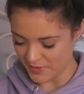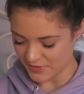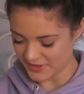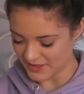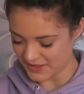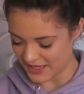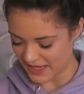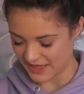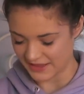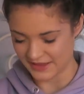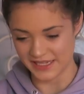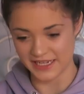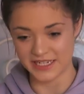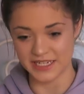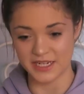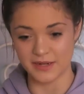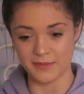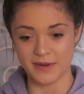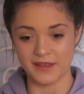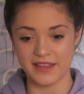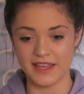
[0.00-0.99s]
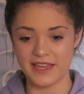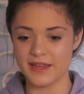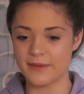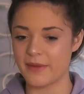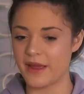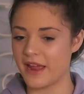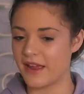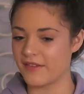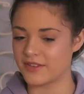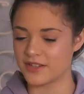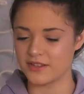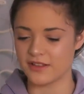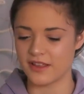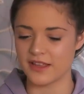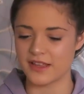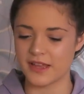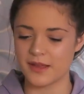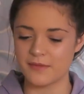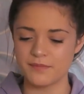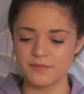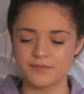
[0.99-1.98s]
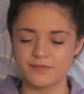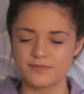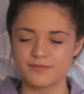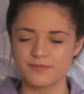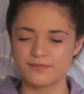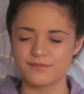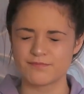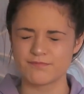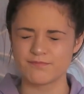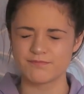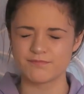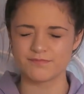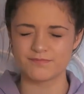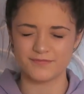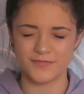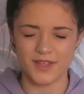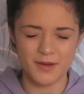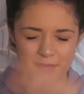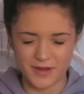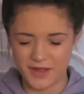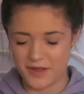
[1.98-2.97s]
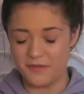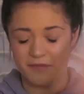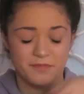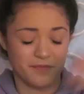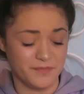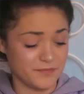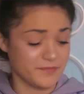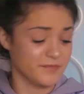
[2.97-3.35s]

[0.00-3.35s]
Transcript: of that landed on my leg, I might have to do that again. There we go.